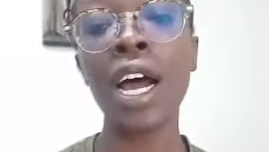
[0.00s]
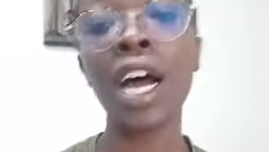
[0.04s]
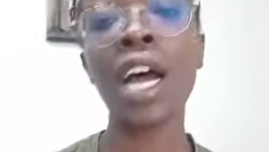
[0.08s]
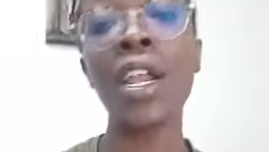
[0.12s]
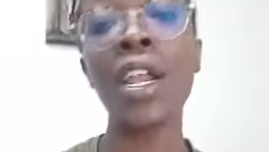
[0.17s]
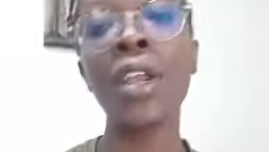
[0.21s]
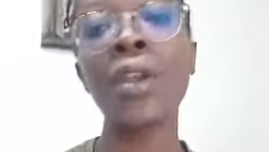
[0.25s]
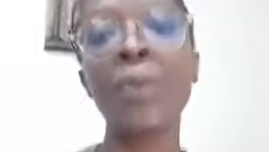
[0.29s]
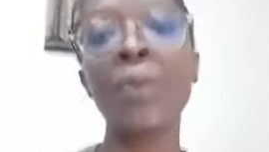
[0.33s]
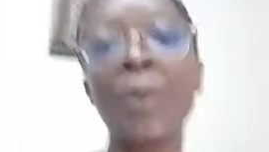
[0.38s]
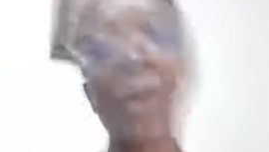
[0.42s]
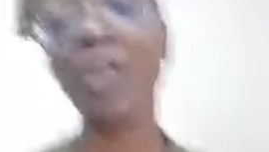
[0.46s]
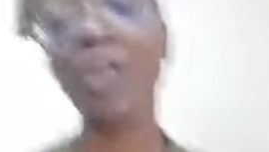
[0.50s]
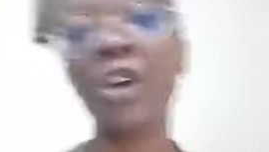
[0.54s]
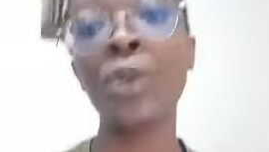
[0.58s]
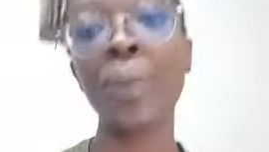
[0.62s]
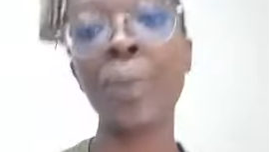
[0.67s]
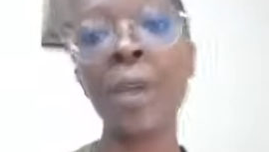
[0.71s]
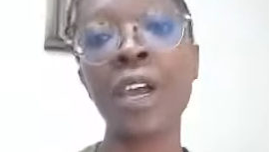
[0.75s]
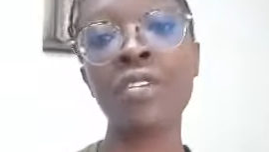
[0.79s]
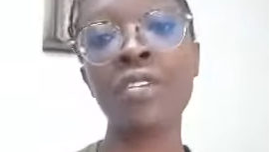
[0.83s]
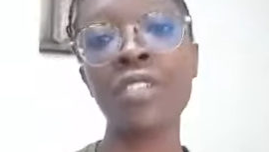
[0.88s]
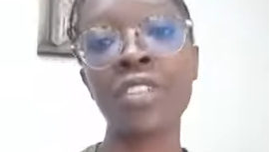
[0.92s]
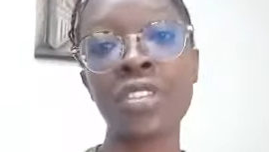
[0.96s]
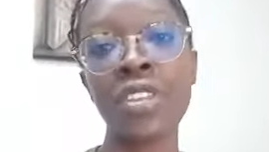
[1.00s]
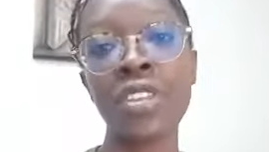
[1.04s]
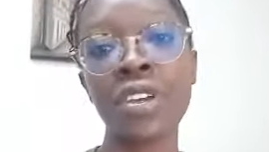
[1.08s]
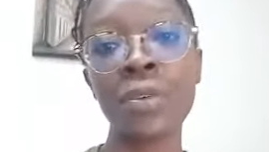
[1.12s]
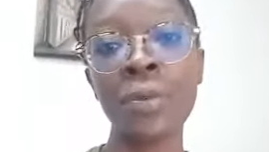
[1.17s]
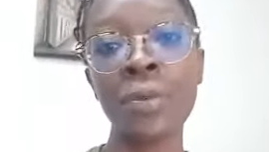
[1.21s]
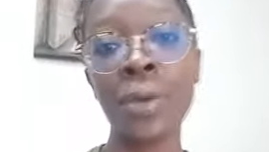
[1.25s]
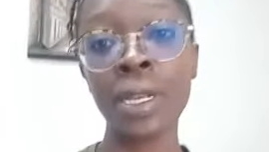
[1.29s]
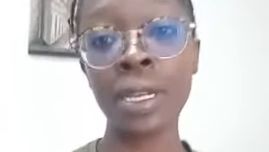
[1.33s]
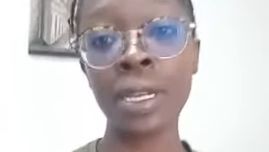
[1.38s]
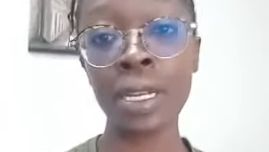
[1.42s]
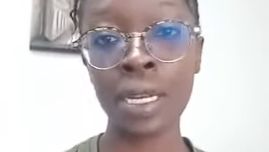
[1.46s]
and we hope
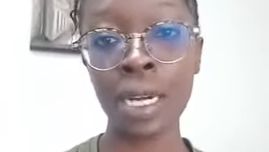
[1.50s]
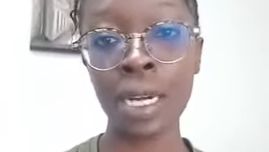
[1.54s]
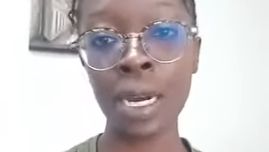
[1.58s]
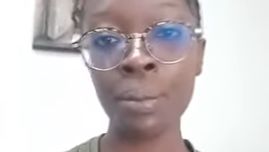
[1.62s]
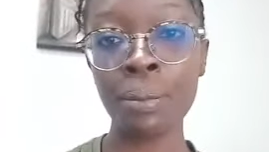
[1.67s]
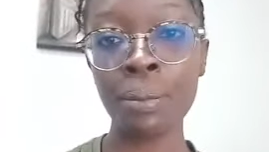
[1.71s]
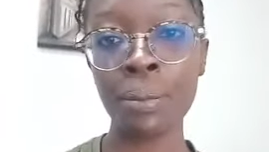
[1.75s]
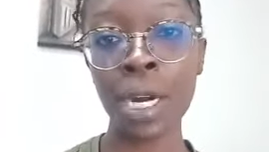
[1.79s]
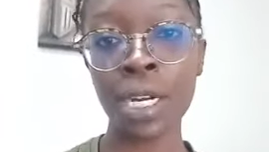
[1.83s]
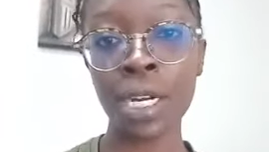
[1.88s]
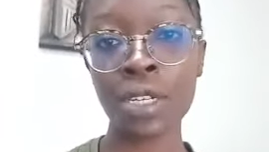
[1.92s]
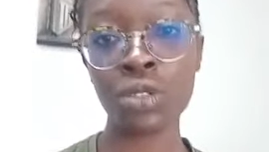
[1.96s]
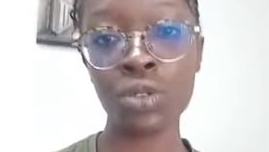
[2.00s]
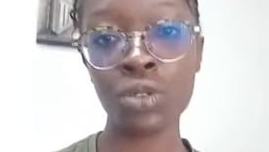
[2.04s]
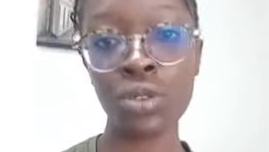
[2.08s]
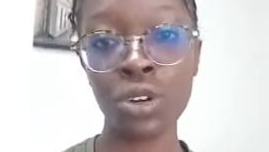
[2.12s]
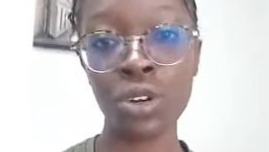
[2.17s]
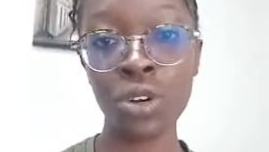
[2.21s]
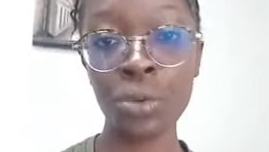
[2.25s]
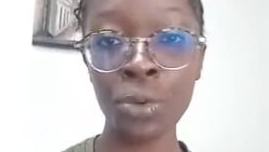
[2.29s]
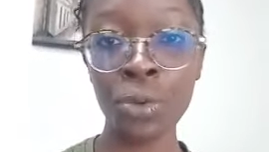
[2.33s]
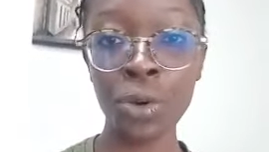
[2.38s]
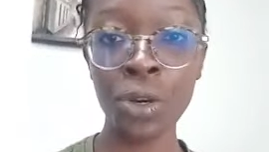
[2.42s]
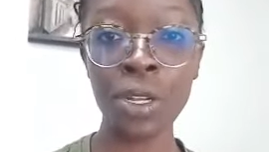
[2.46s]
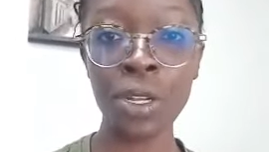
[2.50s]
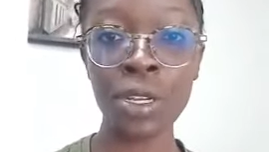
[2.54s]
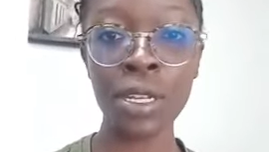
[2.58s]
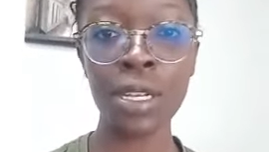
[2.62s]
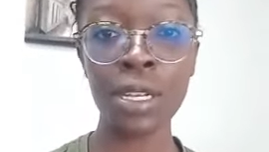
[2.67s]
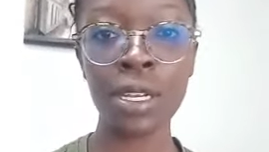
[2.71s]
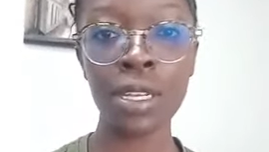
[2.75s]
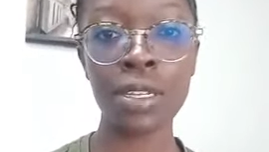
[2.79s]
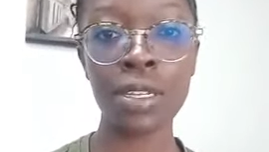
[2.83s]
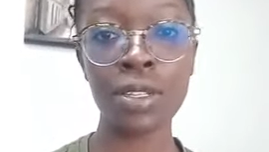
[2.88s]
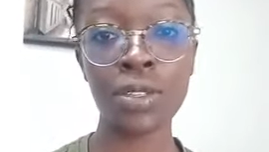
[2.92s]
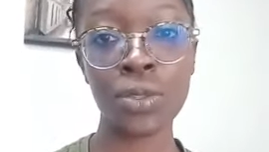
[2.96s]
everything will come back to
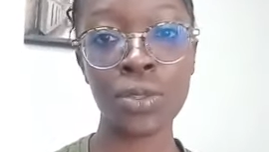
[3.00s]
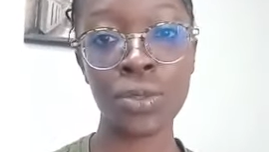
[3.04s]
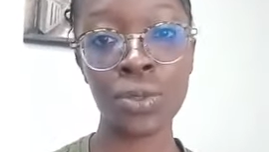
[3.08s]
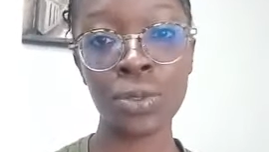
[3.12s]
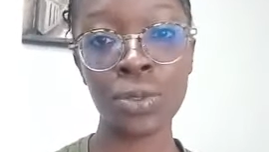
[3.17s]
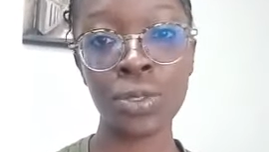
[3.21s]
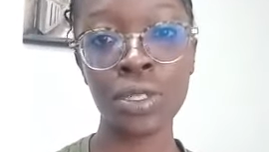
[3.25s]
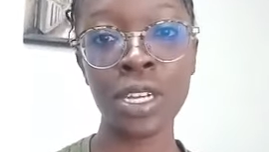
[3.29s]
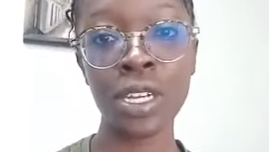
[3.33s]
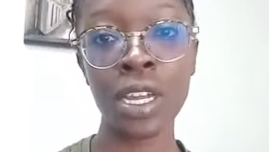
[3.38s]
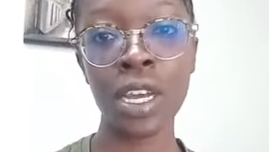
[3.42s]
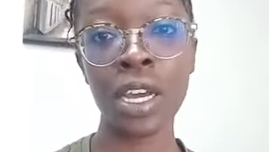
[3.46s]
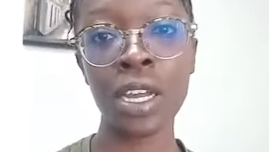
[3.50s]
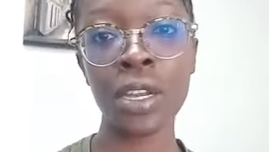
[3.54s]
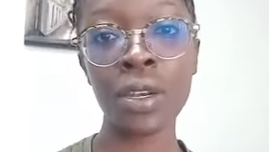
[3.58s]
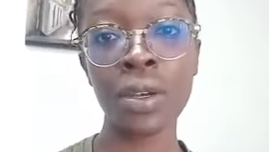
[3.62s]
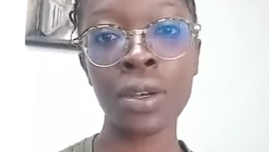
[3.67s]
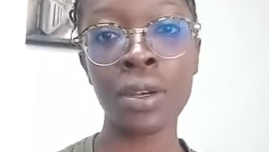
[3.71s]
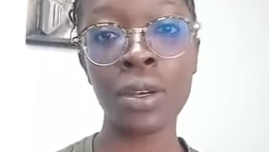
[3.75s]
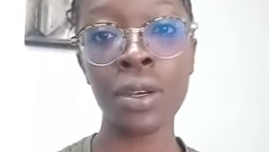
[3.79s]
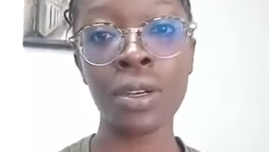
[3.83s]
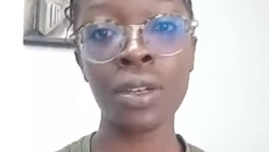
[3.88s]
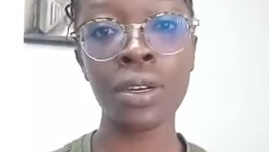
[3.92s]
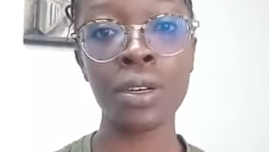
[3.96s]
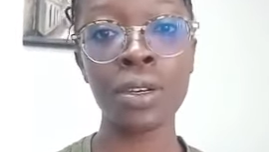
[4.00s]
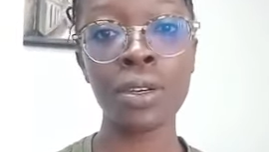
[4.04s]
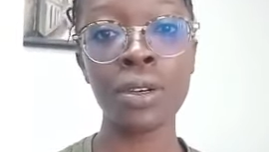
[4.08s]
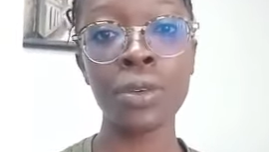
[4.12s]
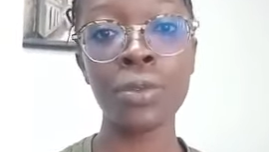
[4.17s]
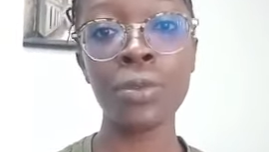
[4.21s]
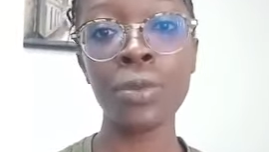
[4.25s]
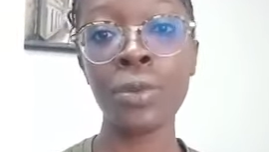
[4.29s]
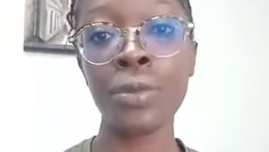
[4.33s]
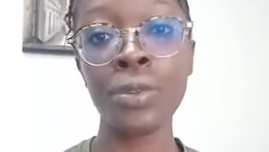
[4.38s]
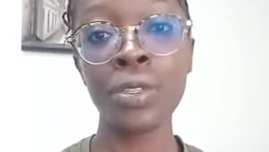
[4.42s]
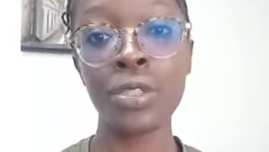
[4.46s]
normal soon, and
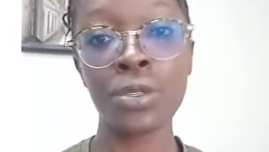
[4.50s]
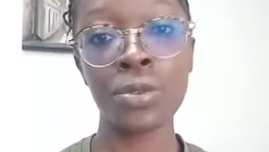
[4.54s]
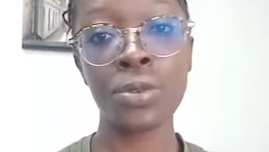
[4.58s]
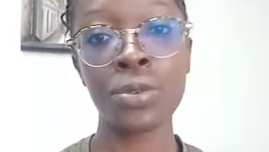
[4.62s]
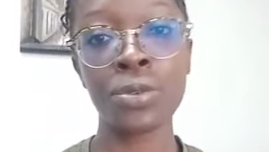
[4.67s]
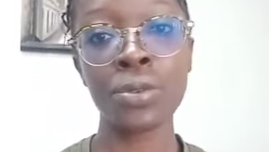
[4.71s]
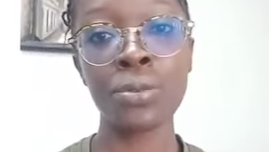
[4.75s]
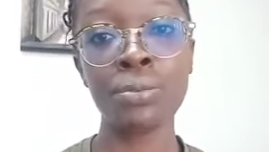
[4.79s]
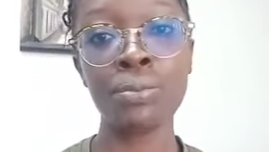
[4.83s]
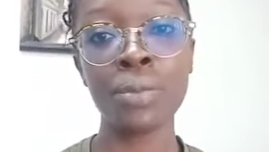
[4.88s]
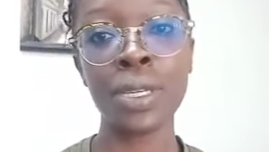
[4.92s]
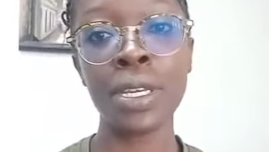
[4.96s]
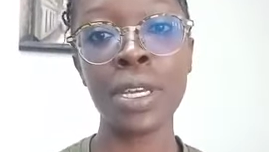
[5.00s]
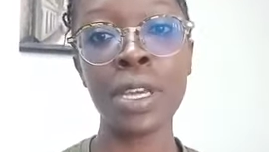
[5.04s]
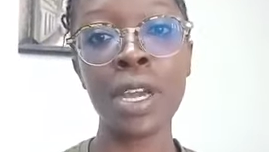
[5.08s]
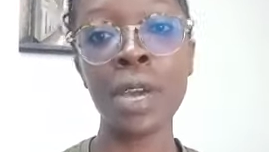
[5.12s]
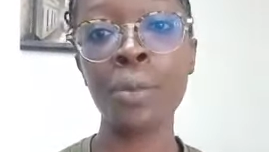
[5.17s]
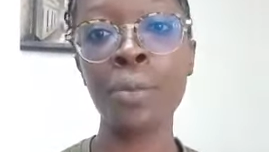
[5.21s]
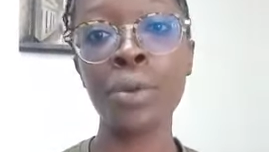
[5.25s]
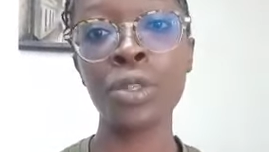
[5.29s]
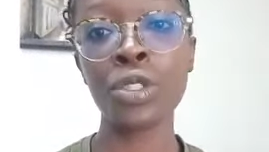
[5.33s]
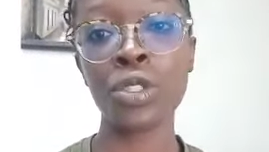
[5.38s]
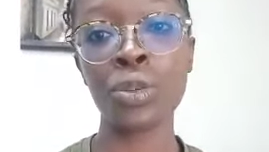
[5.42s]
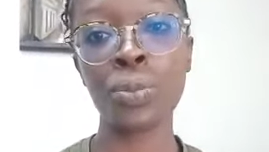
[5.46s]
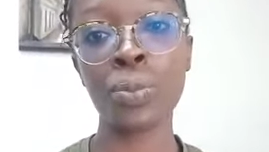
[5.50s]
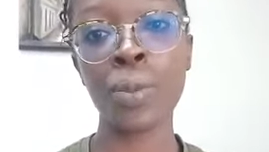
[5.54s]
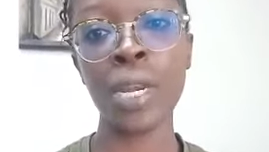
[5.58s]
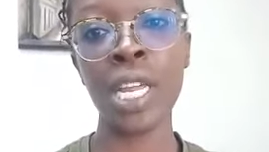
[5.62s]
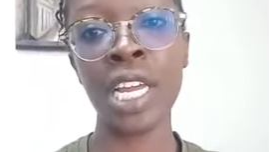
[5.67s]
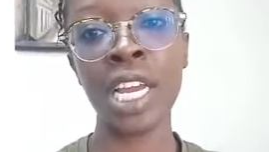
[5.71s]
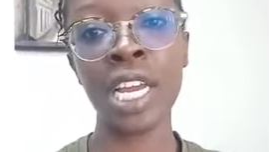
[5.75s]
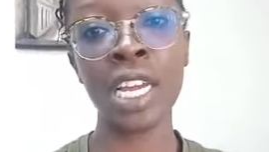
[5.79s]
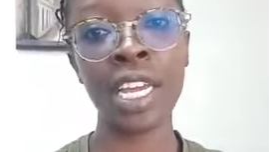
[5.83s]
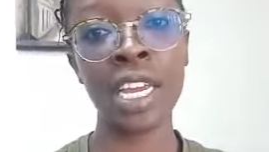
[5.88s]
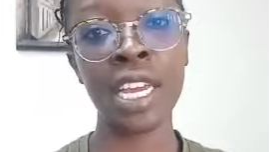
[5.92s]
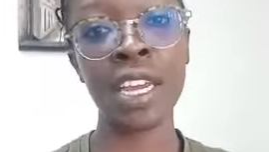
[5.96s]
we will soon be able to
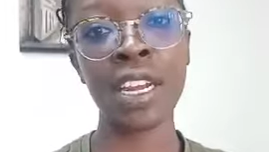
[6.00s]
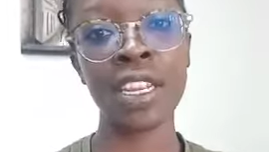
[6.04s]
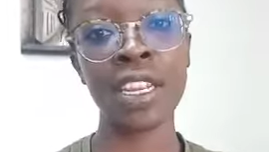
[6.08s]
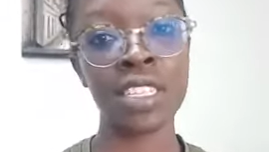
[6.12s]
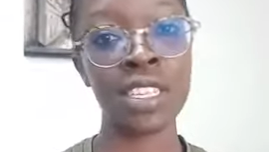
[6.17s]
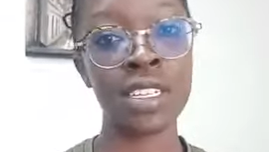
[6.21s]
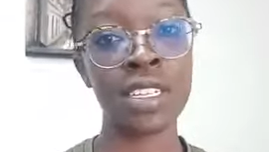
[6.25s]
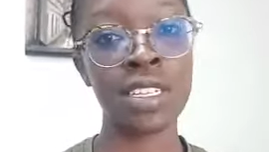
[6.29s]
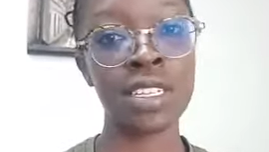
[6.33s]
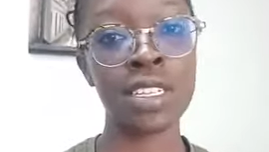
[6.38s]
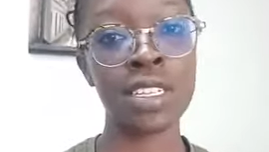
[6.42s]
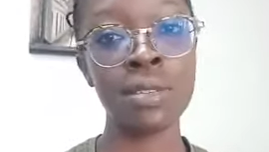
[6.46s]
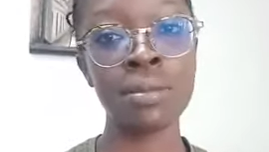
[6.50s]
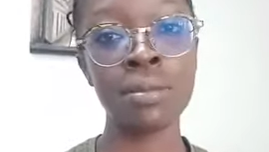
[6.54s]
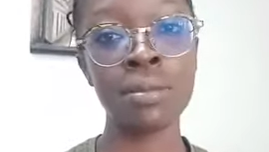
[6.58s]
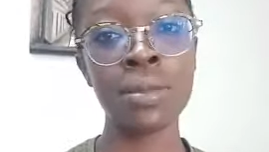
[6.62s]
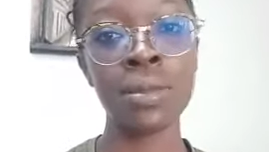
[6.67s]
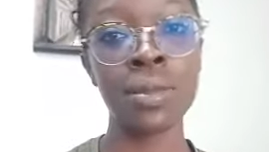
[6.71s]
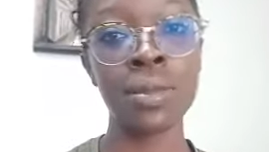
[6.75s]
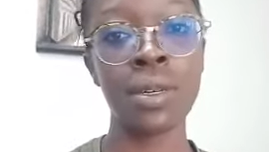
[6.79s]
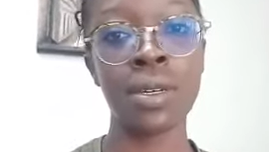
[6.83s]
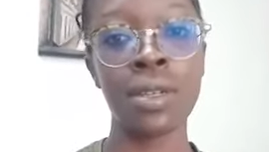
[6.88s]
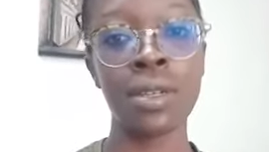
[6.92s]
play again as a team.